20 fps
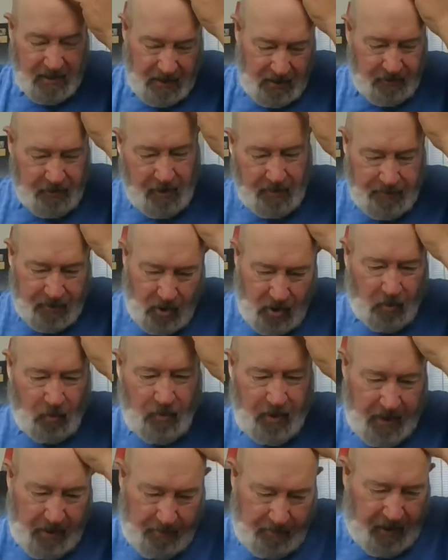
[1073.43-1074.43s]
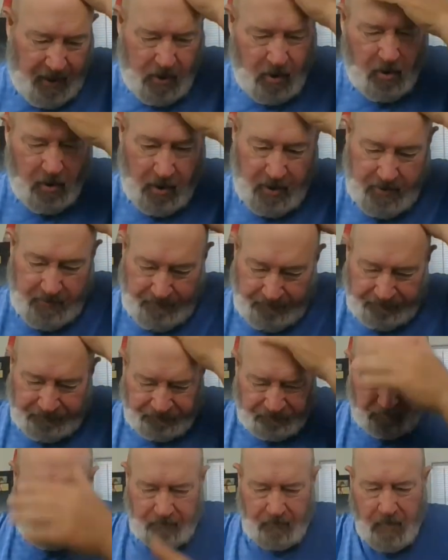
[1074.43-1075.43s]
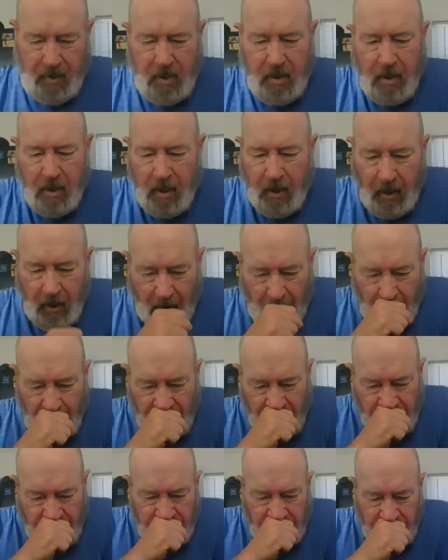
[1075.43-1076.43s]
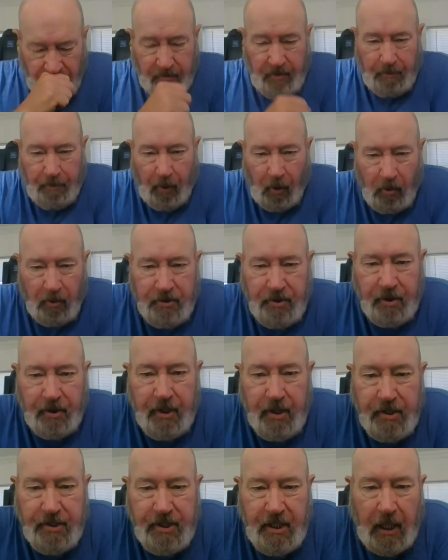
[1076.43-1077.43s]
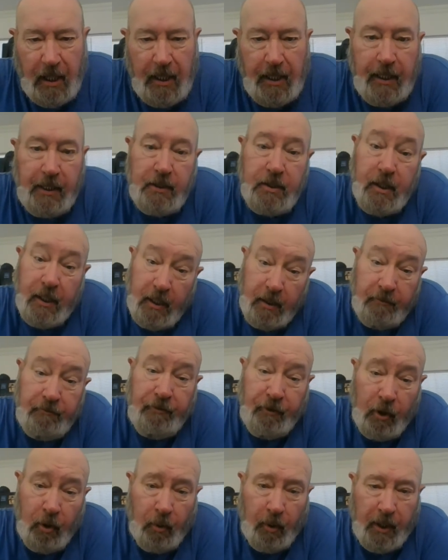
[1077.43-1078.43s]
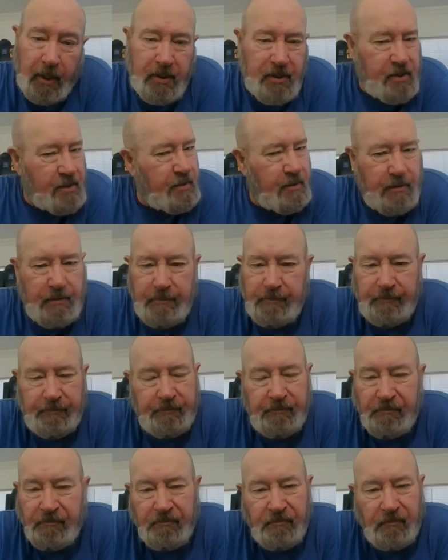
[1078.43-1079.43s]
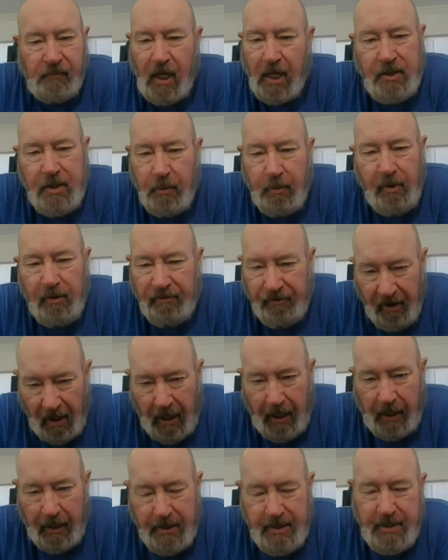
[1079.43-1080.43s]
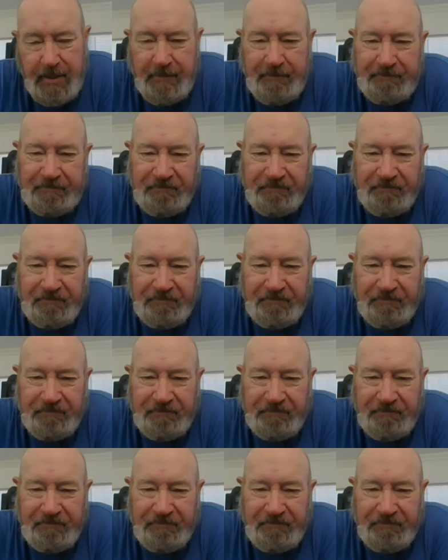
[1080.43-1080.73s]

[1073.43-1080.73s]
Trump's going to win because the polls are designed to influence, not to reflect.